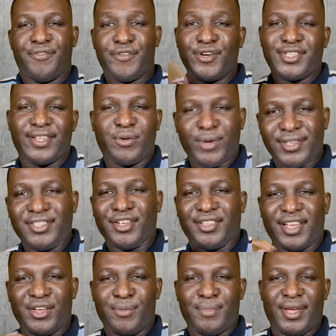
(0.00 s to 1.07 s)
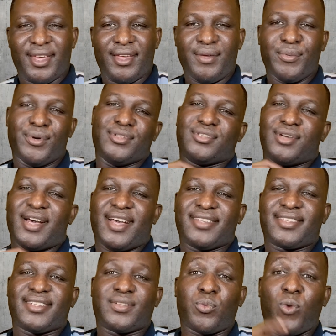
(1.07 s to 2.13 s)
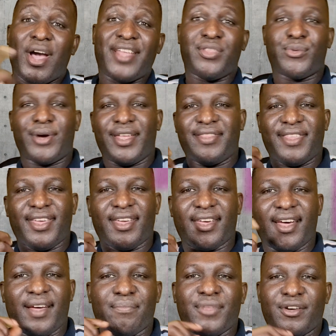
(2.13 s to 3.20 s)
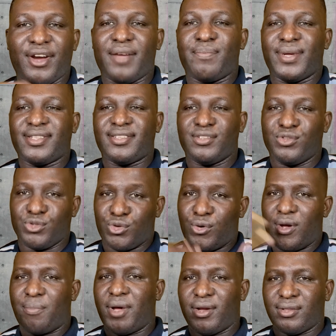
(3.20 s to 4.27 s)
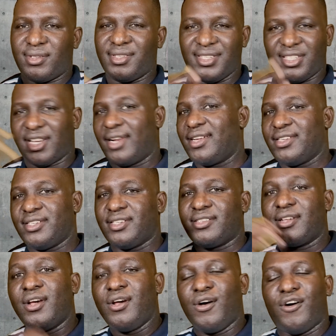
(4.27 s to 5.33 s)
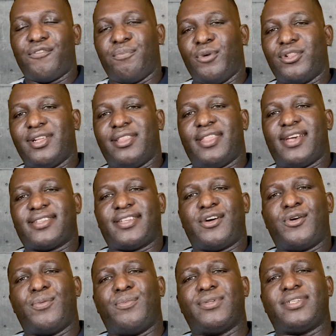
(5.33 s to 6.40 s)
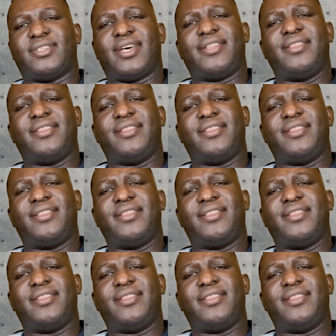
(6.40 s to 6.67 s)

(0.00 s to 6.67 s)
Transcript: Of course, the question that you may want to ask is why do I think I'm the right person to talk about these challenges of modeling textile composites?